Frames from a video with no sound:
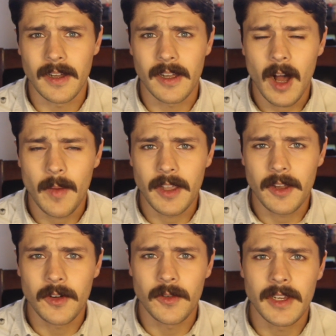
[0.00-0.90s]
comedy
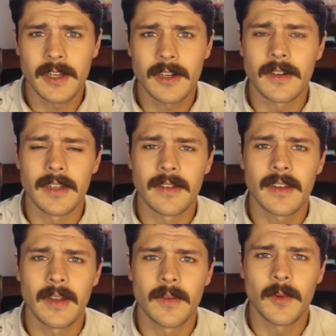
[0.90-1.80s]
career
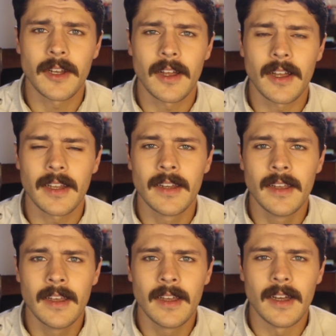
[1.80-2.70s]
and whatnot
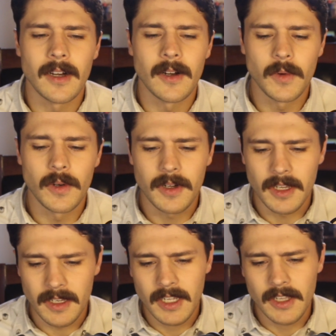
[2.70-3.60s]
will
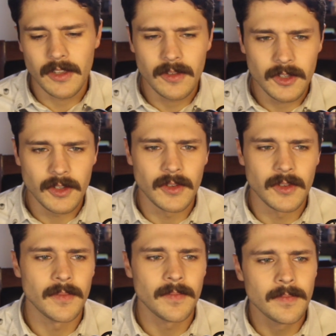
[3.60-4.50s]
continue to,